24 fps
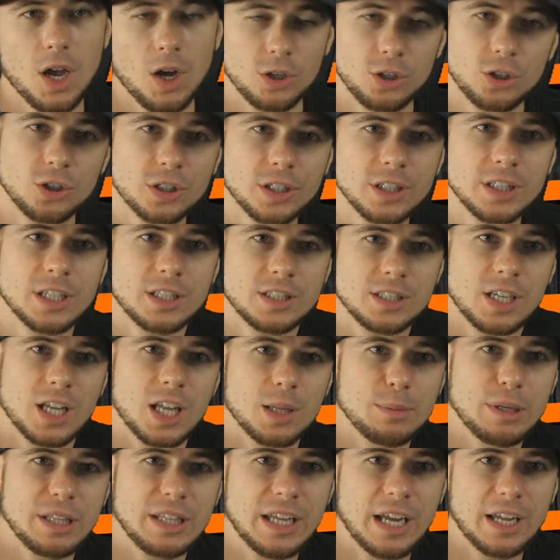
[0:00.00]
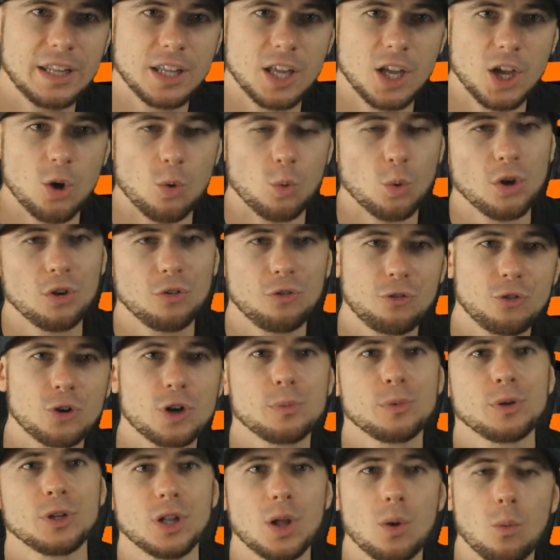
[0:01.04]
You're gonna tell me that, well,
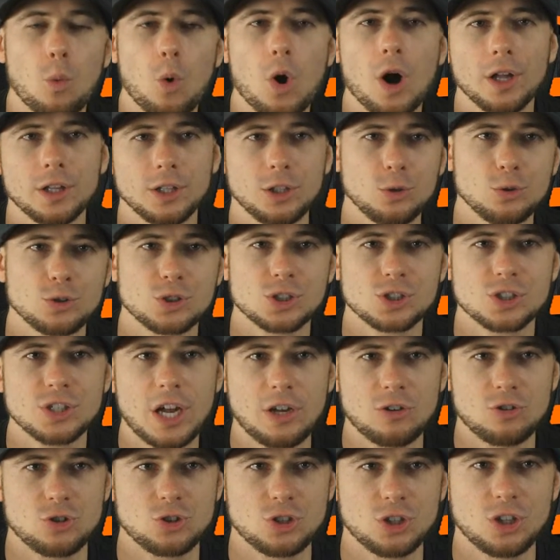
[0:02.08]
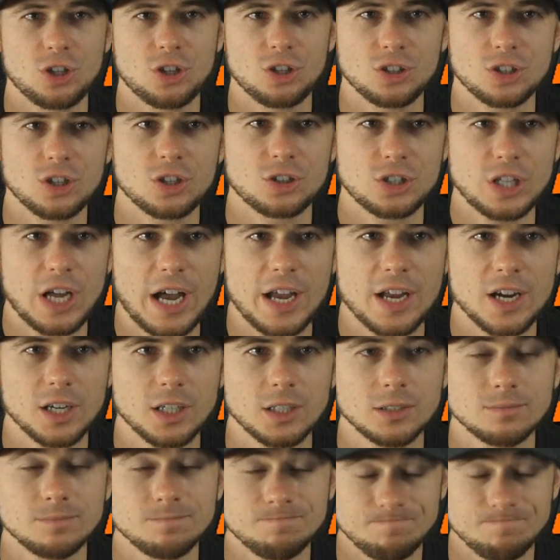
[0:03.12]
Formula One uses nitrogen in their tire.